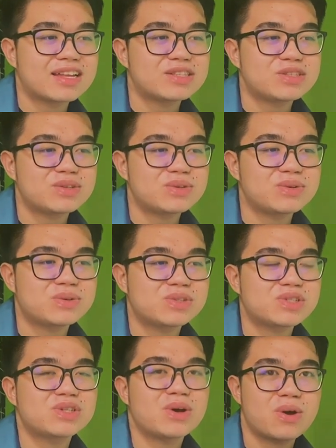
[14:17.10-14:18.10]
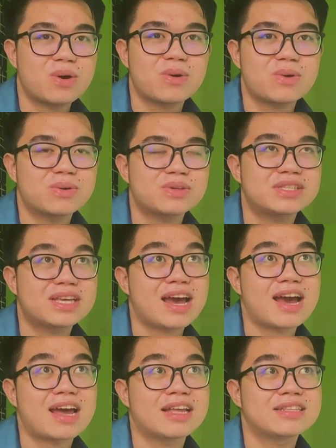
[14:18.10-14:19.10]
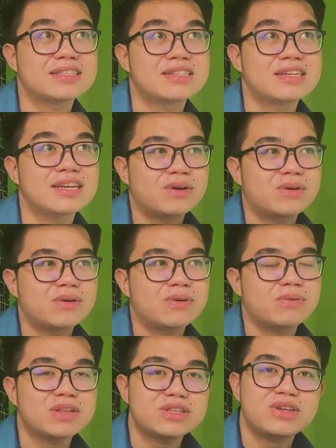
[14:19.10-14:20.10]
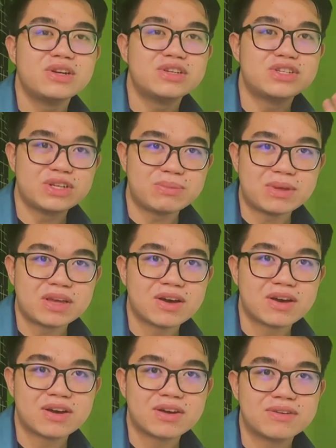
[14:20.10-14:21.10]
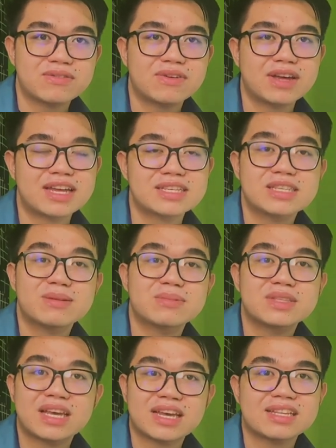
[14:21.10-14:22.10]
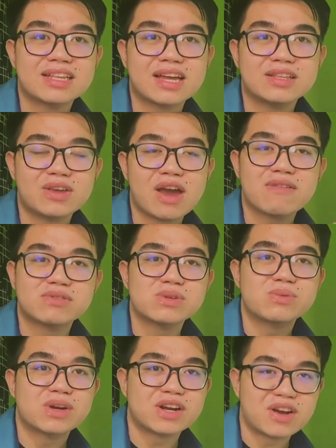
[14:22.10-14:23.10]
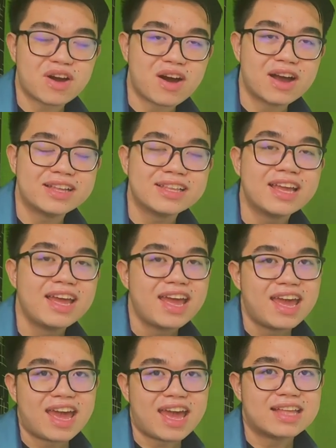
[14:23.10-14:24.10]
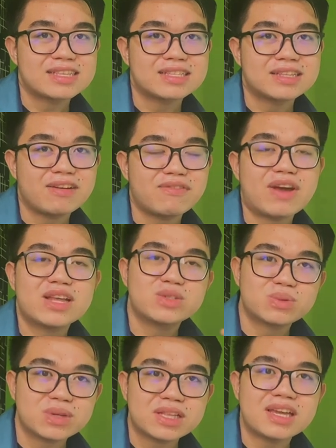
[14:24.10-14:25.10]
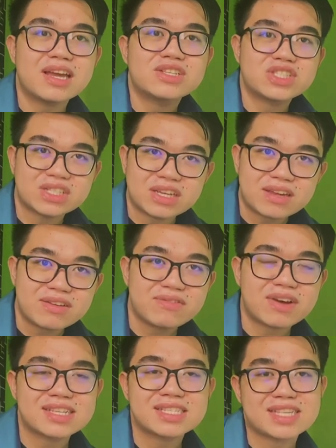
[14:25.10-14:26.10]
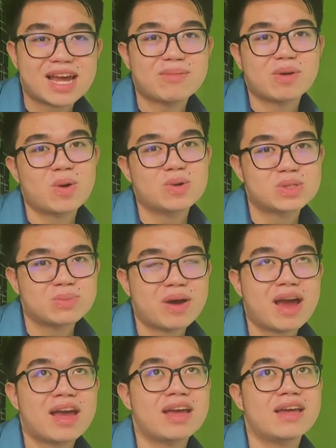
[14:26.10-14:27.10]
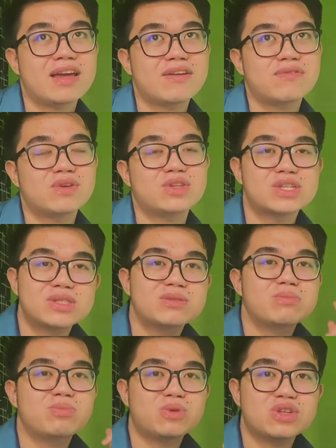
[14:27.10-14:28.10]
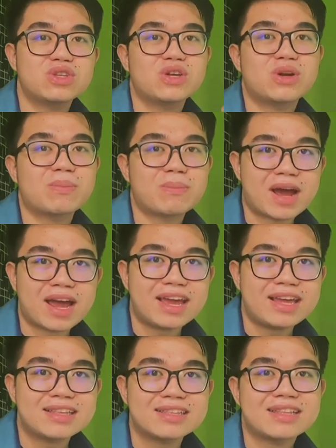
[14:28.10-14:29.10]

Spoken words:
to show that what you're dreaming of is something that you have to work on and eventually achieve as time goes by if you just put your mind